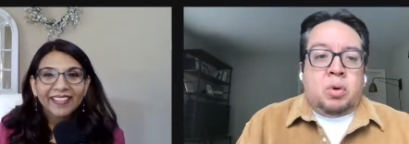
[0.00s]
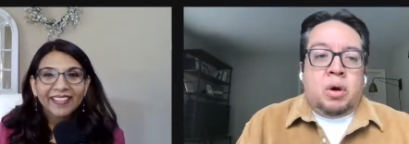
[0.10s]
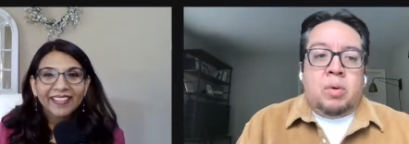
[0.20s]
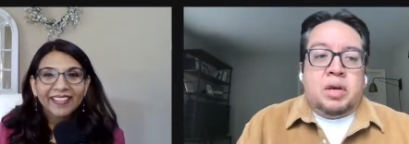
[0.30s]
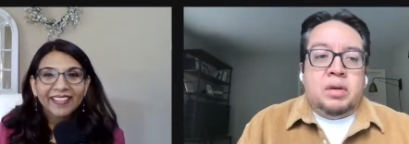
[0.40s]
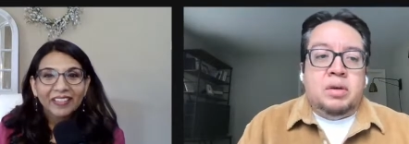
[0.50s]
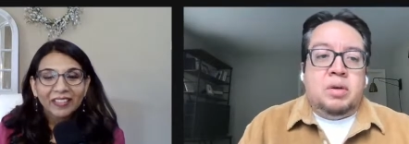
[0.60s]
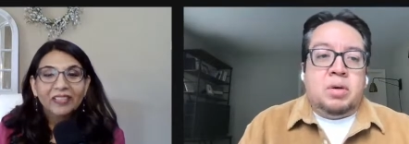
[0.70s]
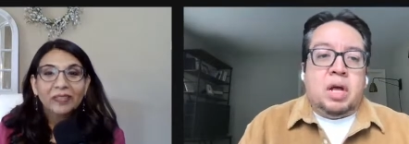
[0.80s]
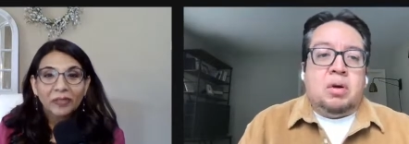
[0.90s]
Speaker 1: growing
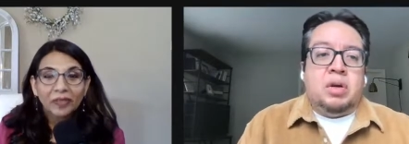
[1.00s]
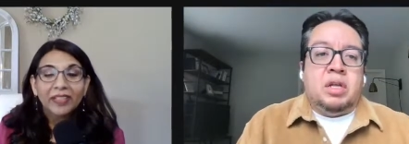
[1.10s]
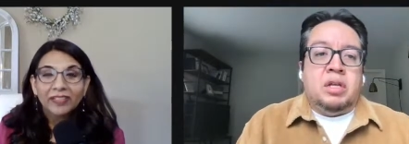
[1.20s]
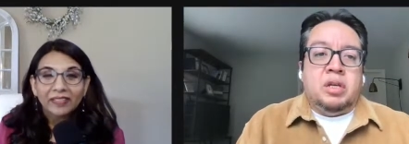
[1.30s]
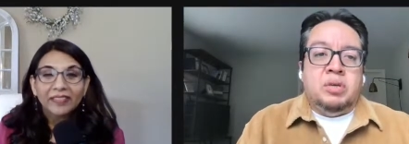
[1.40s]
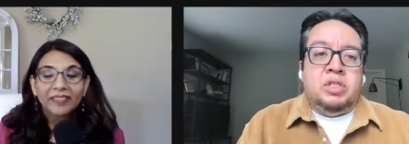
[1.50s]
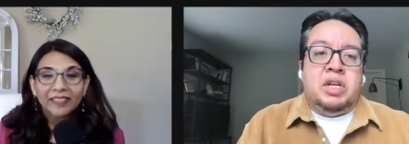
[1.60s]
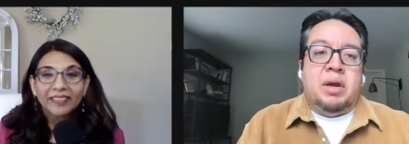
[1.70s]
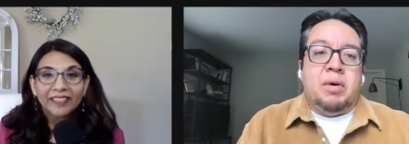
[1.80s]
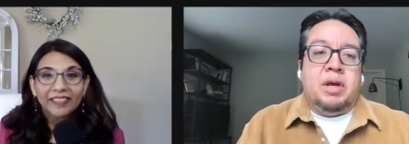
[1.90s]
you know not only in the
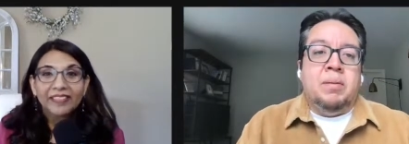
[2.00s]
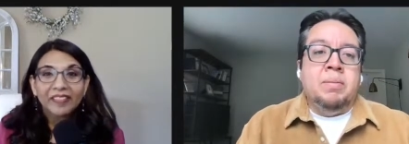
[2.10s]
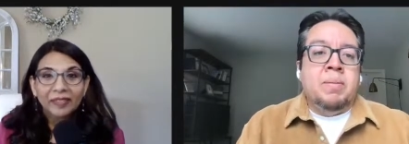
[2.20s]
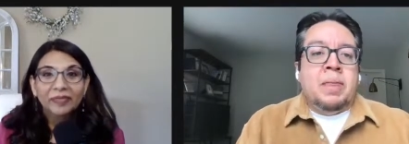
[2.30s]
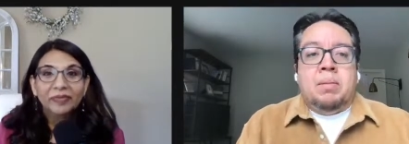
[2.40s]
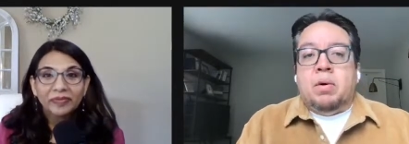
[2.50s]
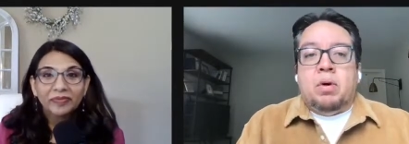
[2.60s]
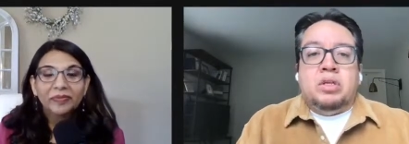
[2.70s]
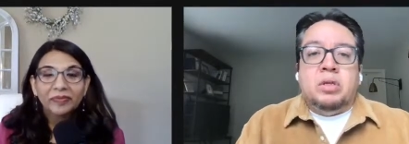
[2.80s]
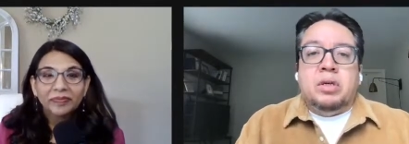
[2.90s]
houston area but
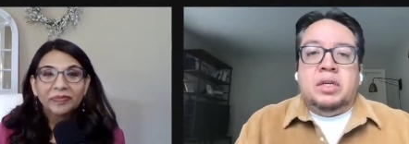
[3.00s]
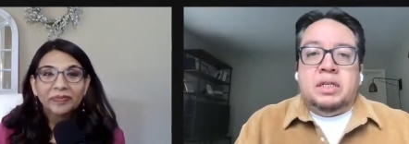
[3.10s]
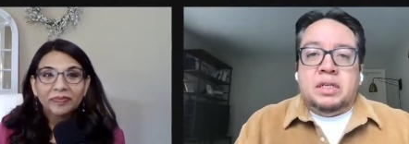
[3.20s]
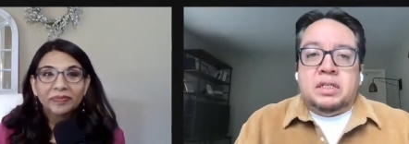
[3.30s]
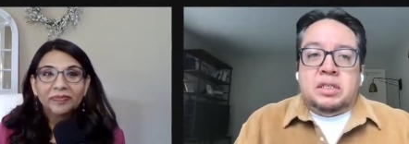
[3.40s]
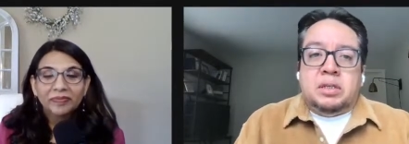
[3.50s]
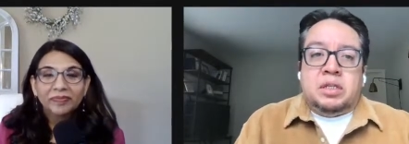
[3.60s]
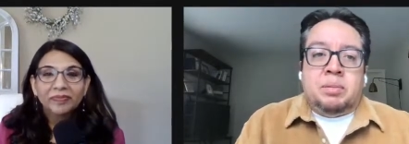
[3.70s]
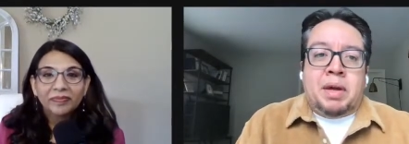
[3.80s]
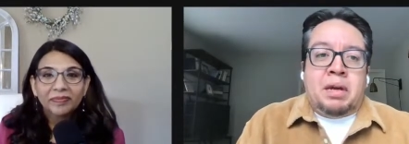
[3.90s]
we're also looking to, to
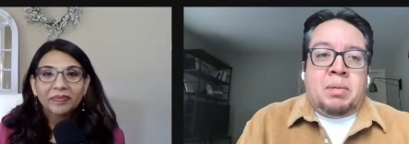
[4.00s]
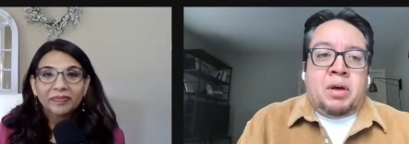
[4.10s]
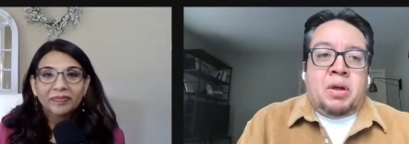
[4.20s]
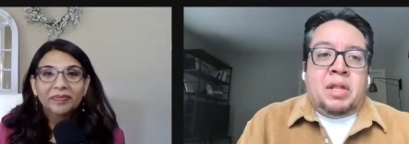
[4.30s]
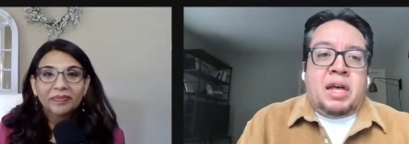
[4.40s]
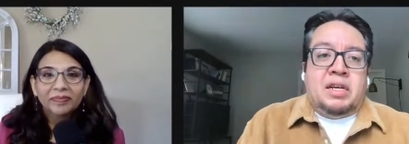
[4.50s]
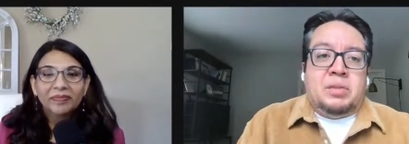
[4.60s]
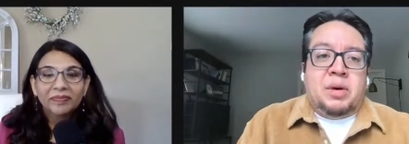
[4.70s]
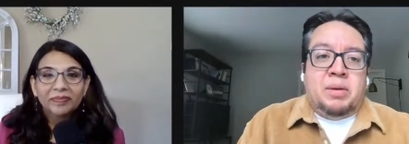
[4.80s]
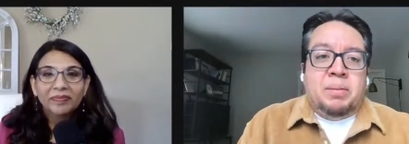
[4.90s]
expand beyond that
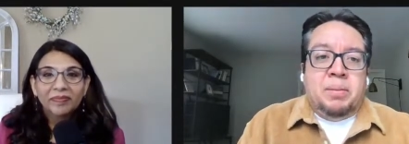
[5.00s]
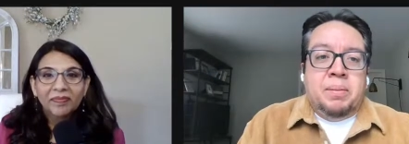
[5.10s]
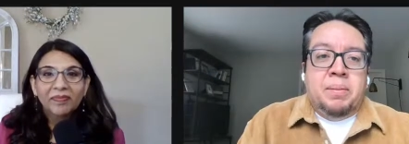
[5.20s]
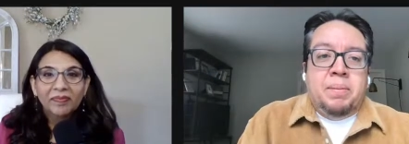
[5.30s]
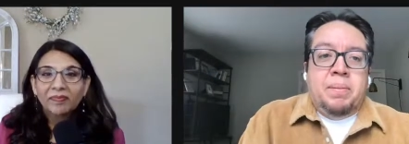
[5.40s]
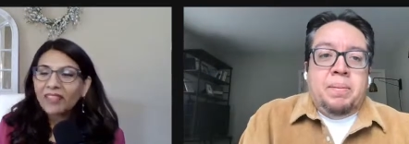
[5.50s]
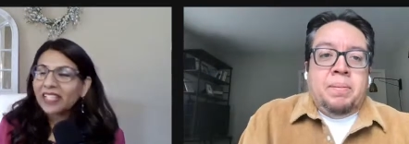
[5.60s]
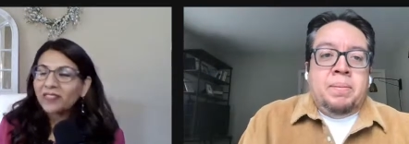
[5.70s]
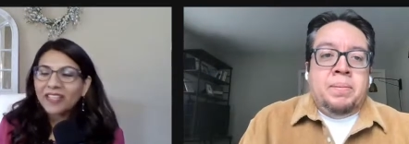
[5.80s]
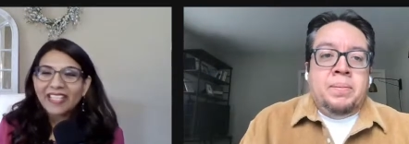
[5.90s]
as well.
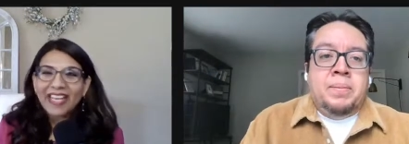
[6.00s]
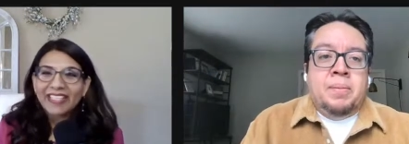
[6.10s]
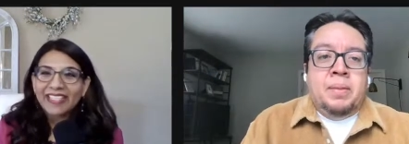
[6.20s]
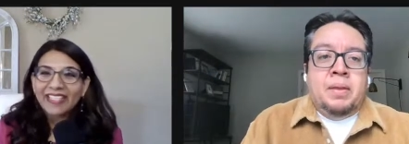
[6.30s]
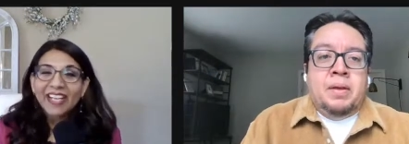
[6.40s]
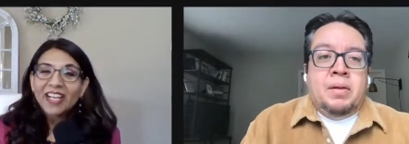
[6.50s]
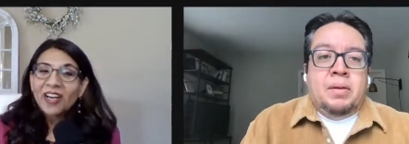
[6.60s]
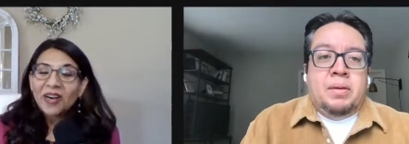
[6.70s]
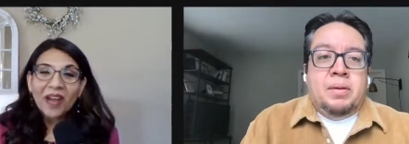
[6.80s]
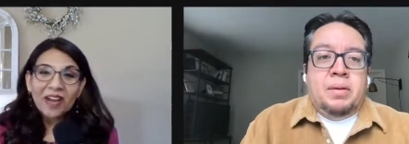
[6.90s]
Speaker 2: That's fantastic.
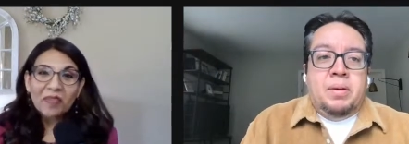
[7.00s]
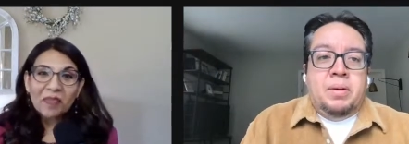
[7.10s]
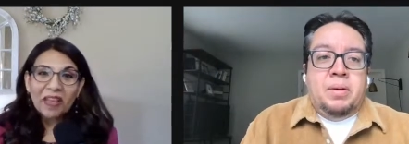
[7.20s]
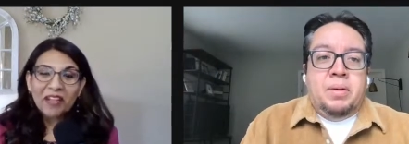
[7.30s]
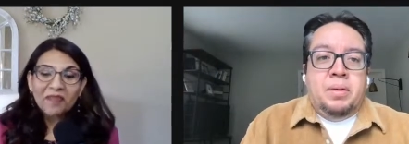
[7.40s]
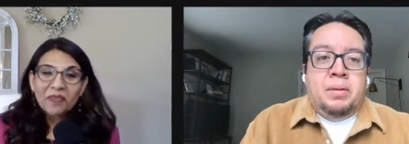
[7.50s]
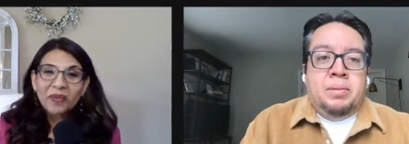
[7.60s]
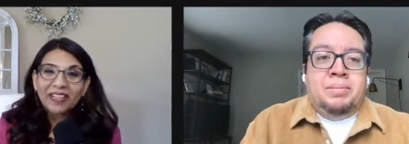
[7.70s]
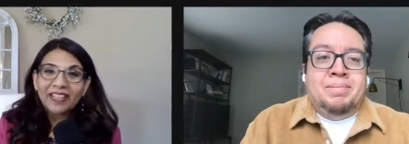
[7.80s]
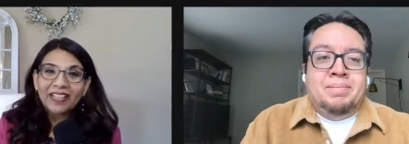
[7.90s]
All right, everybody. If you
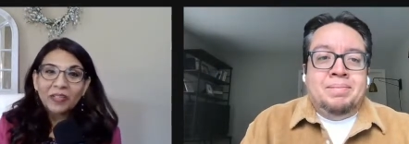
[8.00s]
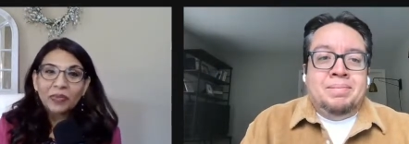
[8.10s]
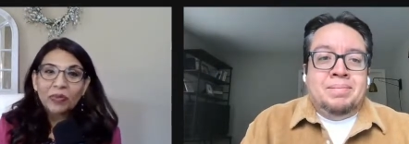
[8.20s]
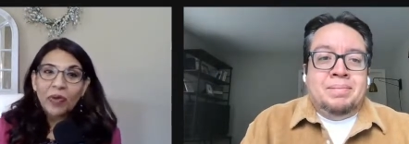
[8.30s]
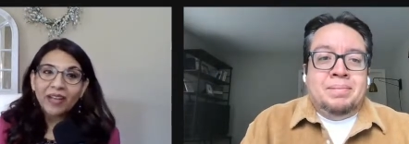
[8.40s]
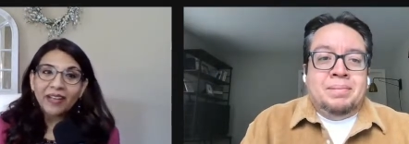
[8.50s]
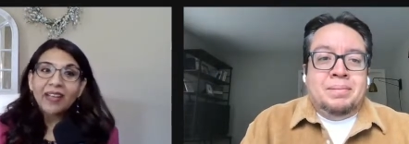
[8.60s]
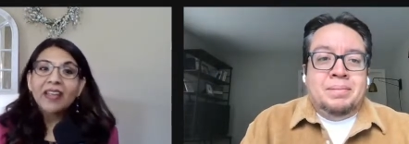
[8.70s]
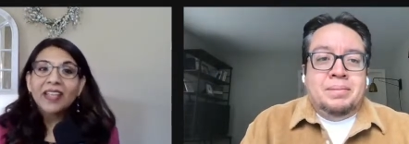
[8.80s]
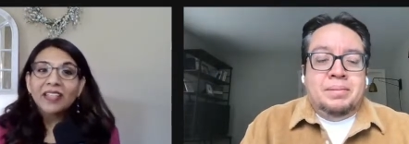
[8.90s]
want to connect with Juan,
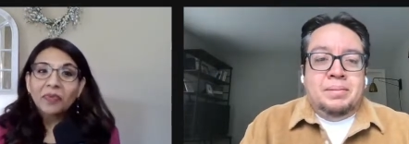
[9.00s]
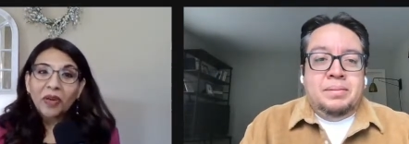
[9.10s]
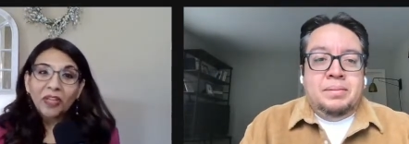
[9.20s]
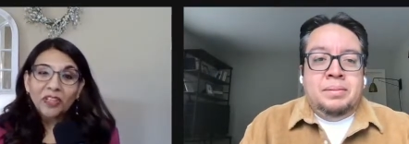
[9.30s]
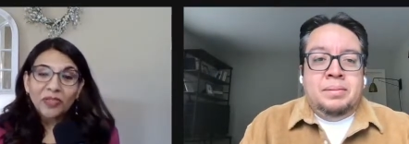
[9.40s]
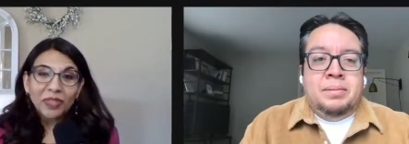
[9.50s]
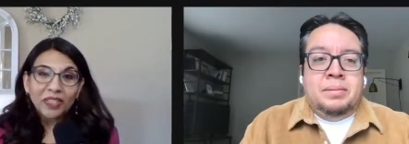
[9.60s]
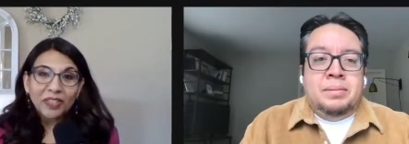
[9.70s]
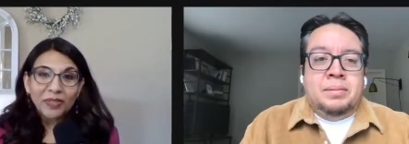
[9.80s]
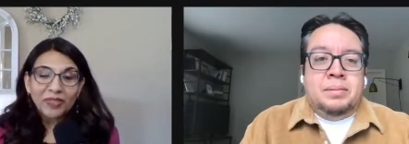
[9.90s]
it's
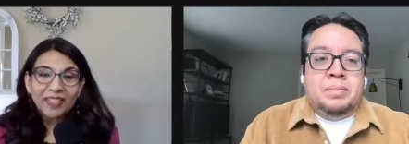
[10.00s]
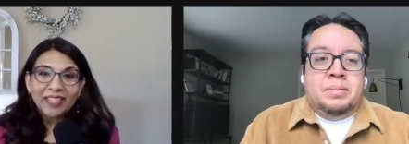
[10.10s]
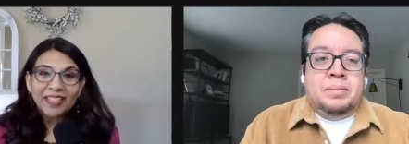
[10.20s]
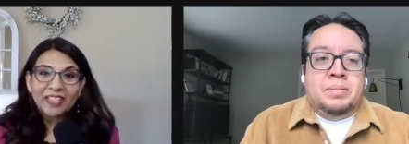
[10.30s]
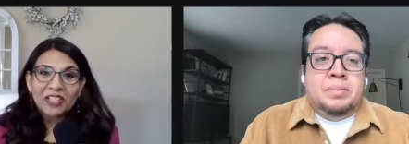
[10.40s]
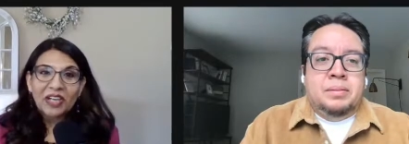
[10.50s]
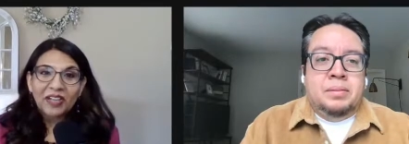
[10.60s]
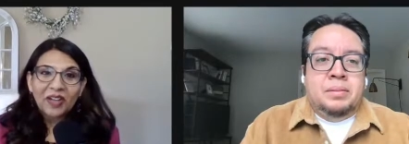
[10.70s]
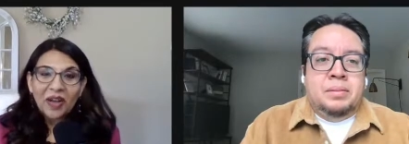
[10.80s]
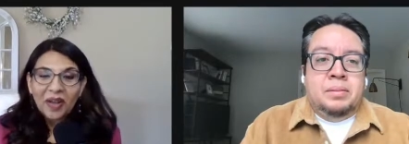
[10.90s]

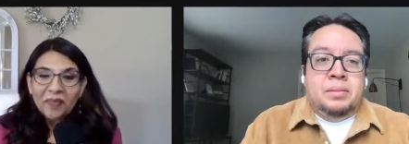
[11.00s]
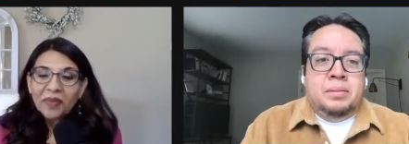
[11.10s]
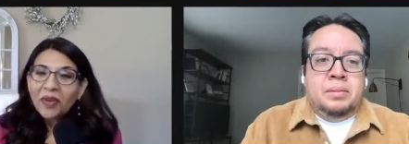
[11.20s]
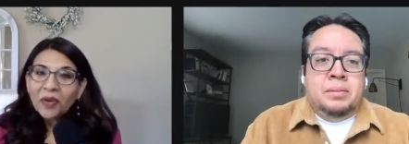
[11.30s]
marketstreetconsultants.com.